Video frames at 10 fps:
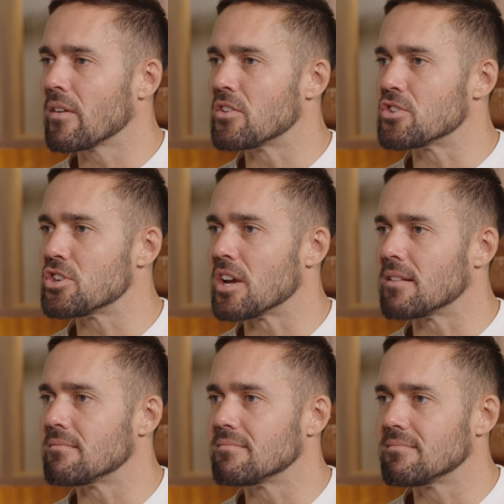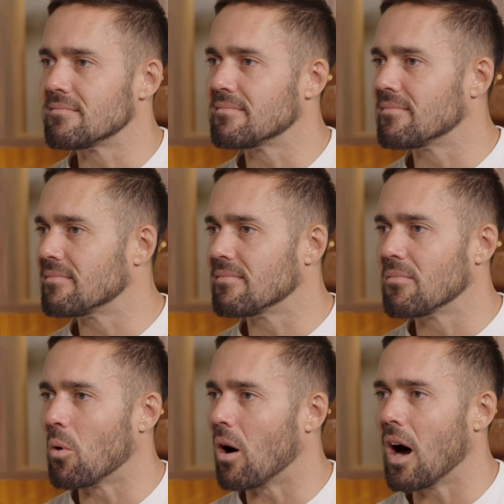have given a shit
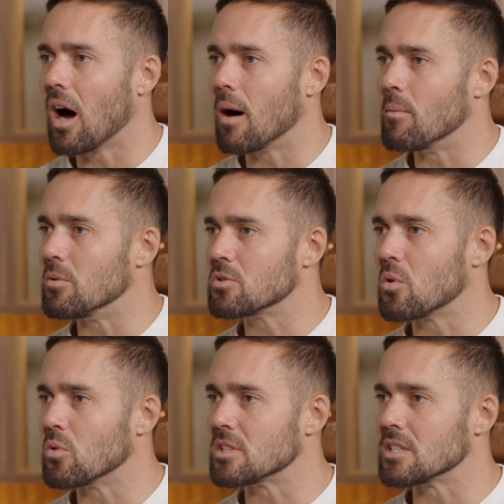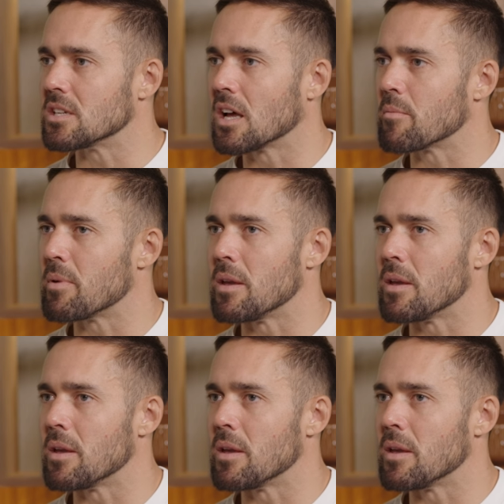what harm it was causing to other